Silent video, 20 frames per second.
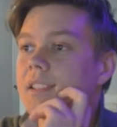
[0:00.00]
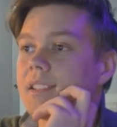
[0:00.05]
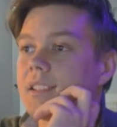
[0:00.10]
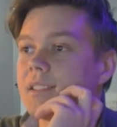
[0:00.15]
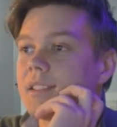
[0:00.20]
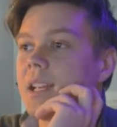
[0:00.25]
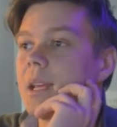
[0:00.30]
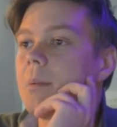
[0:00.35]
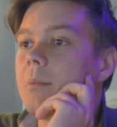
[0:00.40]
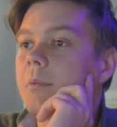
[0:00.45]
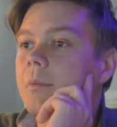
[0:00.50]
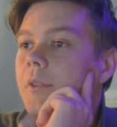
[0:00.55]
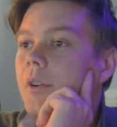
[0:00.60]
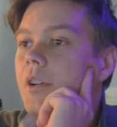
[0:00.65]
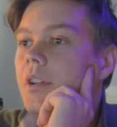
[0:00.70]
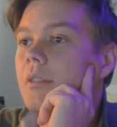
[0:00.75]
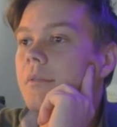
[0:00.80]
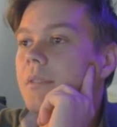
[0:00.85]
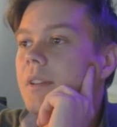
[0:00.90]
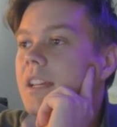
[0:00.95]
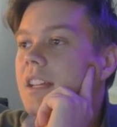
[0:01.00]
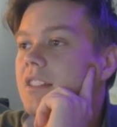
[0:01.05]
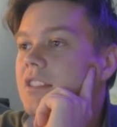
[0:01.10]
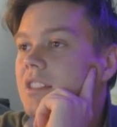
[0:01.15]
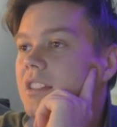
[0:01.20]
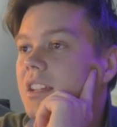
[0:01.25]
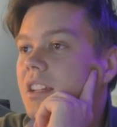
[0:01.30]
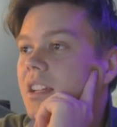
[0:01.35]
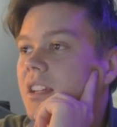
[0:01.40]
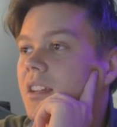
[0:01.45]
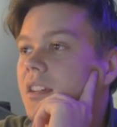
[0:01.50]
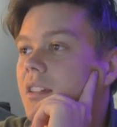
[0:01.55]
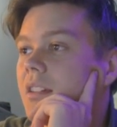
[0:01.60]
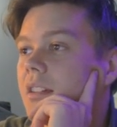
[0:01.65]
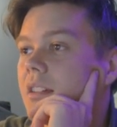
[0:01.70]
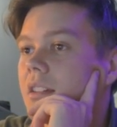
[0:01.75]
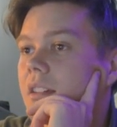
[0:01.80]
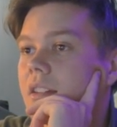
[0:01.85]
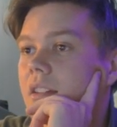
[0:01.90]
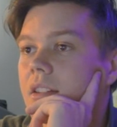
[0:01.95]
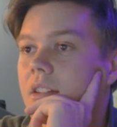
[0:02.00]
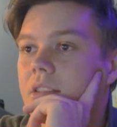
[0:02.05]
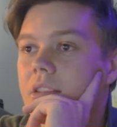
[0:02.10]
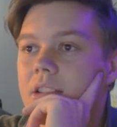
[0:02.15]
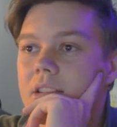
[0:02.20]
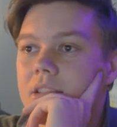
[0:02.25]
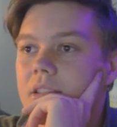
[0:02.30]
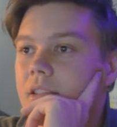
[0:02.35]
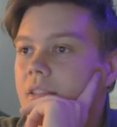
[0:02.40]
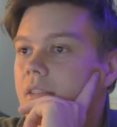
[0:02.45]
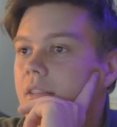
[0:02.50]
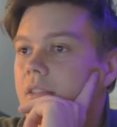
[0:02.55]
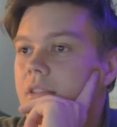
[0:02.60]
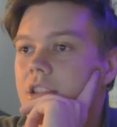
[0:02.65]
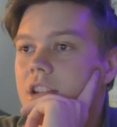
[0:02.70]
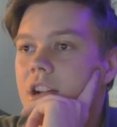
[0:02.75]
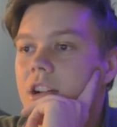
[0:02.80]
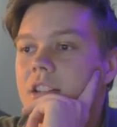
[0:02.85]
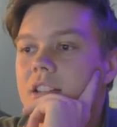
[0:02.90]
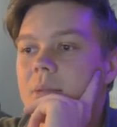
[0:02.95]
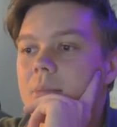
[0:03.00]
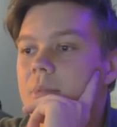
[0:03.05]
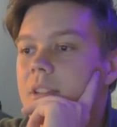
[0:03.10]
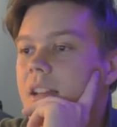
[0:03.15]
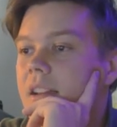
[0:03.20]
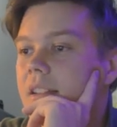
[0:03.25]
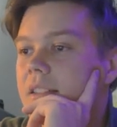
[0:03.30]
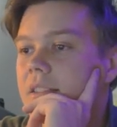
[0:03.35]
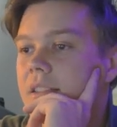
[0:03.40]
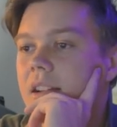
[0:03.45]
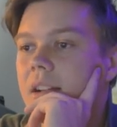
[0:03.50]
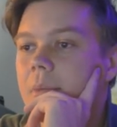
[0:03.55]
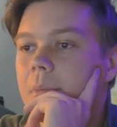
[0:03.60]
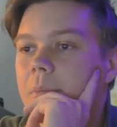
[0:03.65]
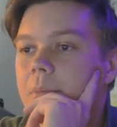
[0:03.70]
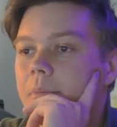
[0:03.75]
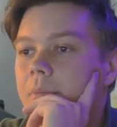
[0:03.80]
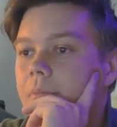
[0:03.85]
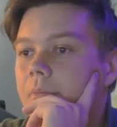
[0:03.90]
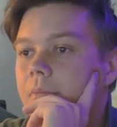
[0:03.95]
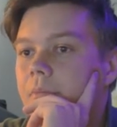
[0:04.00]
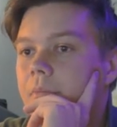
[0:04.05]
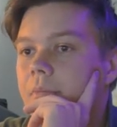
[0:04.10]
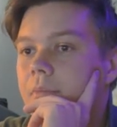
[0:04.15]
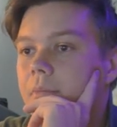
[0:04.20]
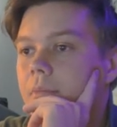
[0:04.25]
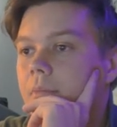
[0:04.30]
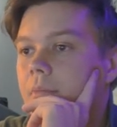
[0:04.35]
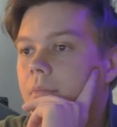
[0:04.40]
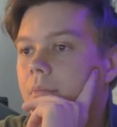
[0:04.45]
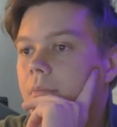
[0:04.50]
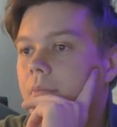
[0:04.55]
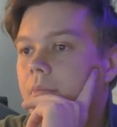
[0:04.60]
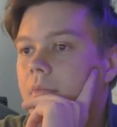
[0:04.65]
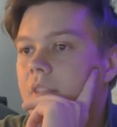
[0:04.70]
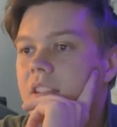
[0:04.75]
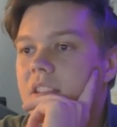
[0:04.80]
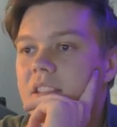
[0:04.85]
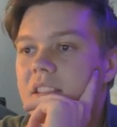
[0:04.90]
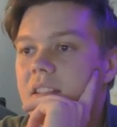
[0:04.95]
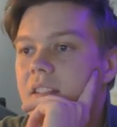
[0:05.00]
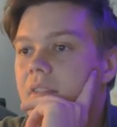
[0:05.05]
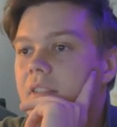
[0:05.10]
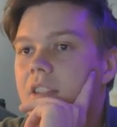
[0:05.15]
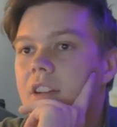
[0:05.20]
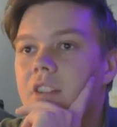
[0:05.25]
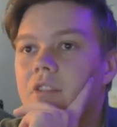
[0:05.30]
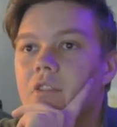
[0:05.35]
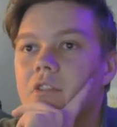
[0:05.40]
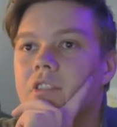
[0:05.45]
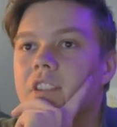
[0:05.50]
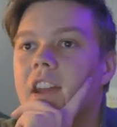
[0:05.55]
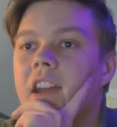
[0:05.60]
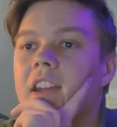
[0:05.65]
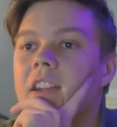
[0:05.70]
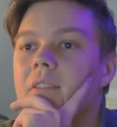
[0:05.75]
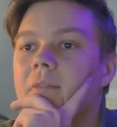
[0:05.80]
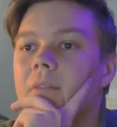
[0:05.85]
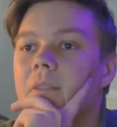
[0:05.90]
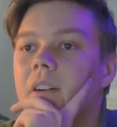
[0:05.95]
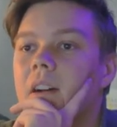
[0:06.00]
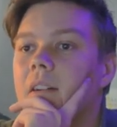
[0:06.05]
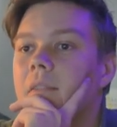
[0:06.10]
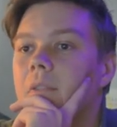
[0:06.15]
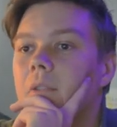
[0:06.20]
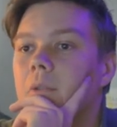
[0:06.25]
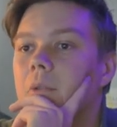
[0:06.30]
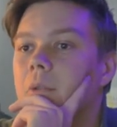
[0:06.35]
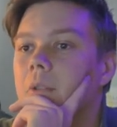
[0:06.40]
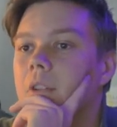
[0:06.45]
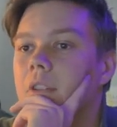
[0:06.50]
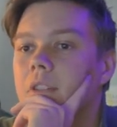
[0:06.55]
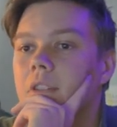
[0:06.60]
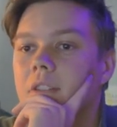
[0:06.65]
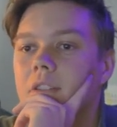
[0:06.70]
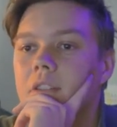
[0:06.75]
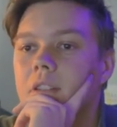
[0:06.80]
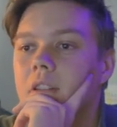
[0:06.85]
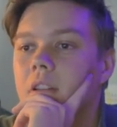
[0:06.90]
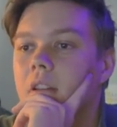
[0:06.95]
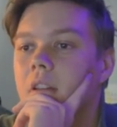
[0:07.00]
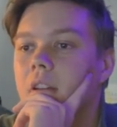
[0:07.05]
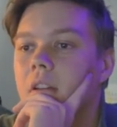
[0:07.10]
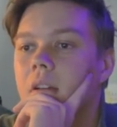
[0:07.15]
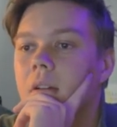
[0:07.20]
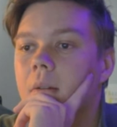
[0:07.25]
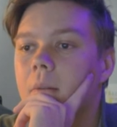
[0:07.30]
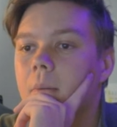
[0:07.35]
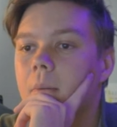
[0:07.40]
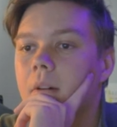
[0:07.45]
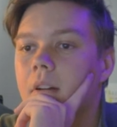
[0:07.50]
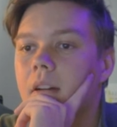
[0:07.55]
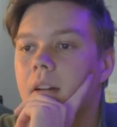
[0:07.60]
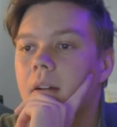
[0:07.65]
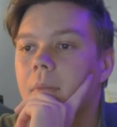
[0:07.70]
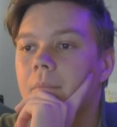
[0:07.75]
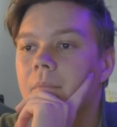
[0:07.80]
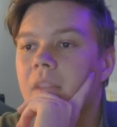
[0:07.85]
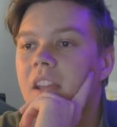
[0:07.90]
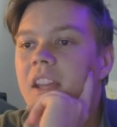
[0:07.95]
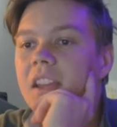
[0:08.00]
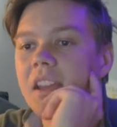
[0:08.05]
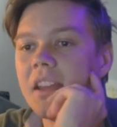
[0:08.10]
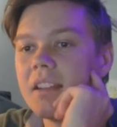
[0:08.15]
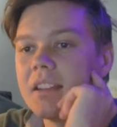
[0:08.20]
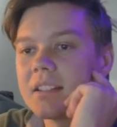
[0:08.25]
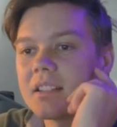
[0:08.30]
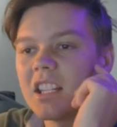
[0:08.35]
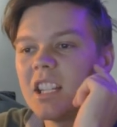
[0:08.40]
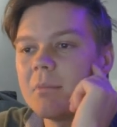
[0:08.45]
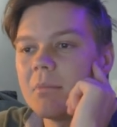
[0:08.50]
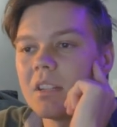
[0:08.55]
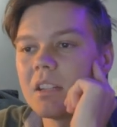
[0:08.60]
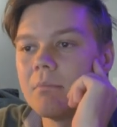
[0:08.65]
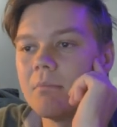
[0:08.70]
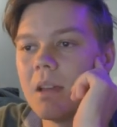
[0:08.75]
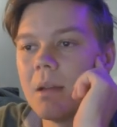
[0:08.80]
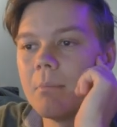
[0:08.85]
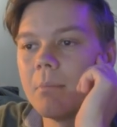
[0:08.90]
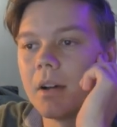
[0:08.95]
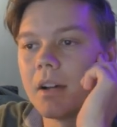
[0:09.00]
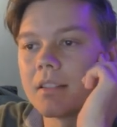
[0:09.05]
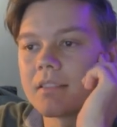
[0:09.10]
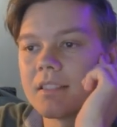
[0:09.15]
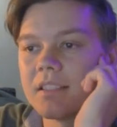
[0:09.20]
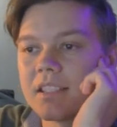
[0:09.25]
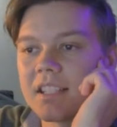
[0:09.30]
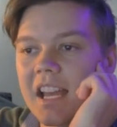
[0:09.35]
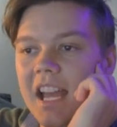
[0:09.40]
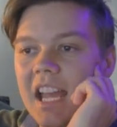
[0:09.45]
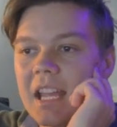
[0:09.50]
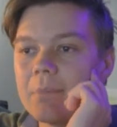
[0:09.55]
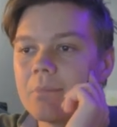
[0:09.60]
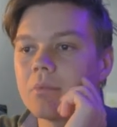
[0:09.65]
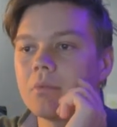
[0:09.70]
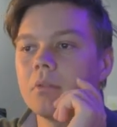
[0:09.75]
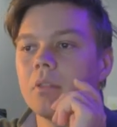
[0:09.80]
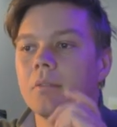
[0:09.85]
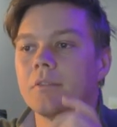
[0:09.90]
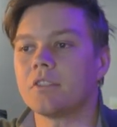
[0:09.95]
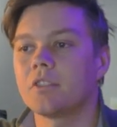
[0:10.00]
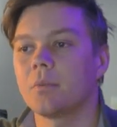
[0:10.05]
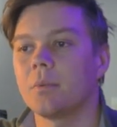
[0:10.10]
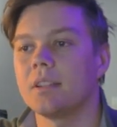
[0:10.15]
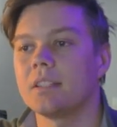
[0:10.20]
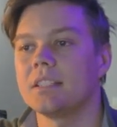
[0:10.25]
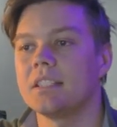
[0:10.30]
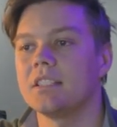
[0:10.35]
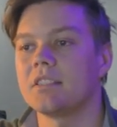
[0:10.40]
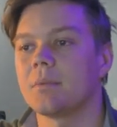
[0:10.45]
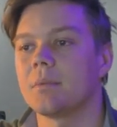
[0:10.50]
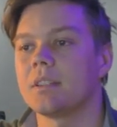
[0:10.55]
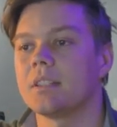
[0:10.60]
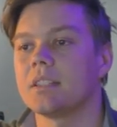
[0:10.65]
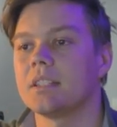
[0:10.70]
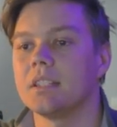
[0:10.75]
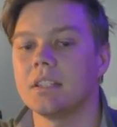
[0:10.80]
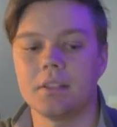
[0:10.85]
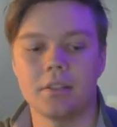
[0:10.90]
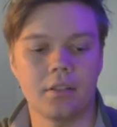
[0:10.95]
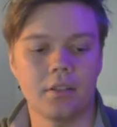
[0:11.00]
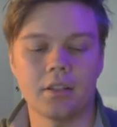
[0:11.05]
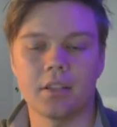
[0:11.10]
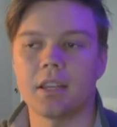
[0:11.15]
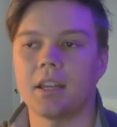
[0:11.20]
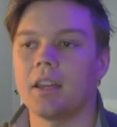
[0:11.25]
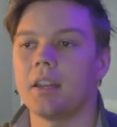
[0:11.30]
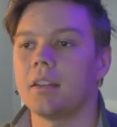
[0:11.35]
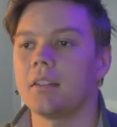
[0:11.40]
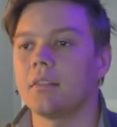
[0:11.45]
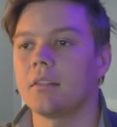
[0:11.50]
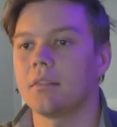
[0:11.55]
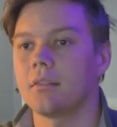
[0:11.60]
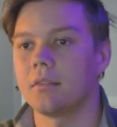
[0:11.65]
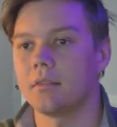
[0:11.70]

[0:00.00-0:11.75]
has the same photo for each gig. Just chuck some text up. 785 orders. Wow. And he's only been a member since April of 2020. Okay.